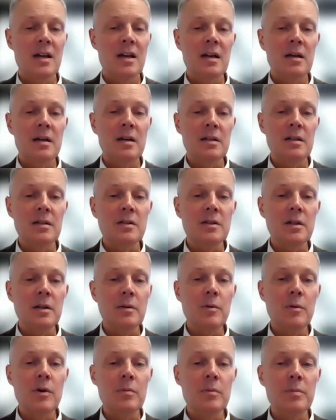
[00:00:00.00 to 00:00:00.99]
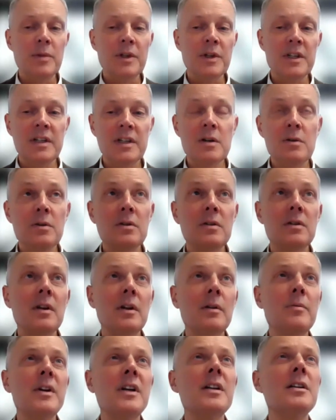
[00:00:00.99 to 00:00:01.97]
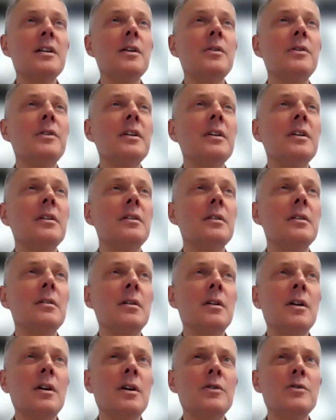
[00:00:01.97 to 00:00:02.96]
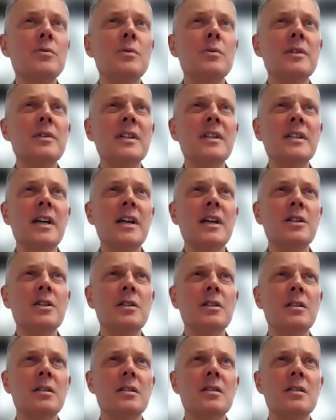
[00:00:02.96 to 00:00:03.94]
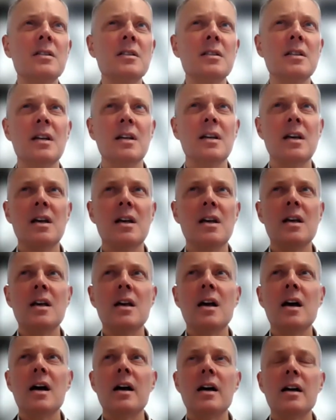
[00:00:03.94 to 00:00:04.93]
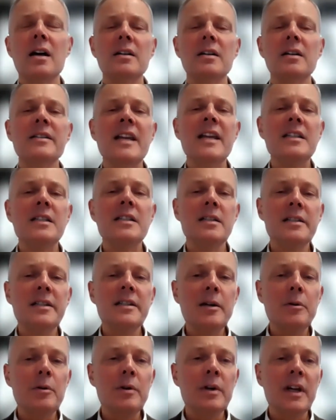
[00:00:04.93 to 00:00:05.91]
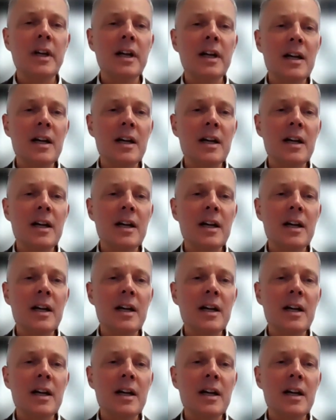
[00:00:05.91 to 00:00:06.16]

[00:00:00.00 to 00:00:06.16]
and so on. But I really don't think that large organisations necessarily